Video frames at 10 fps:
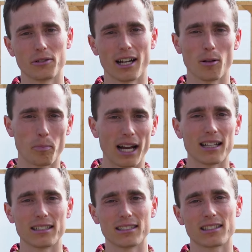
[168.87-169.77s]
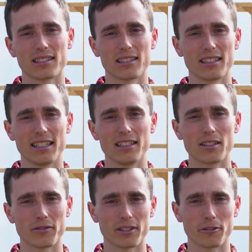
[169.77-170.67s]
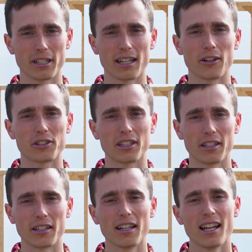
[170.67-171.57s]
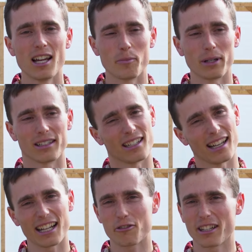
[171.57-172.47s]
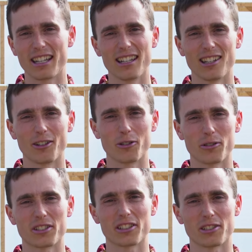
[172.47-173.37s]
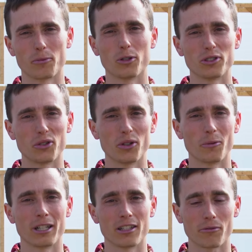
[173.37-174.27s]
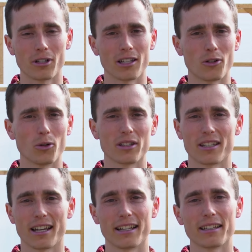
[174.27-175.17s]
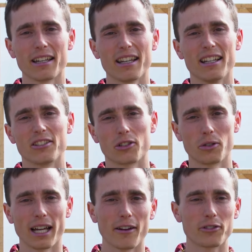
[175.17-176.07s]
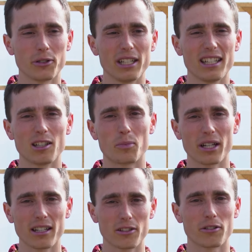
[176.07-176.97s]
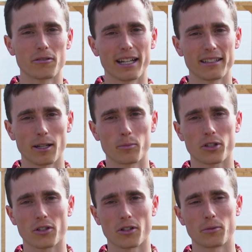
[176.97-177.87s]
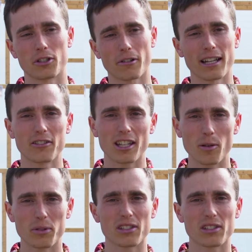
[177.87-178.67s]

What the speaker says: help balance the needs of the greenhouse here, but the electric heat alone just won't do it when it's really cold in the night. So you have to heat it, bring it to the right temperature. We're trying to keep it